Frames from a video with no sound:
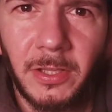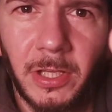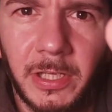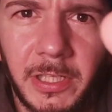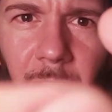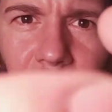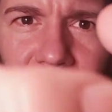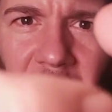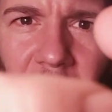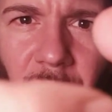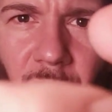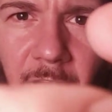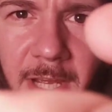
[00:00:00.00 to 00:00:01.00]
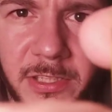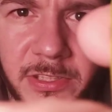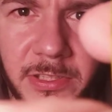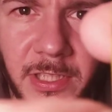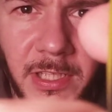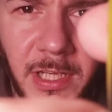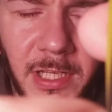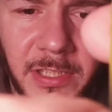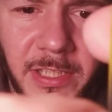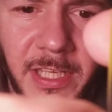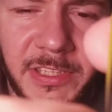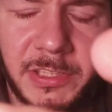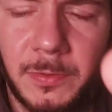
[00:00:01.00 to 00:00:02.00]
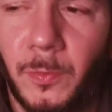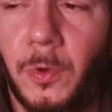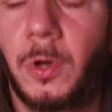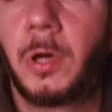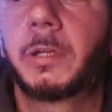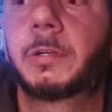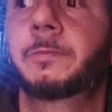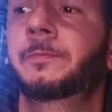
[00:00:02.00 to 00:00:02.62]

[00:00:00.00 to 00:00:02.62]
look, your bait cracks, and then it takes in water.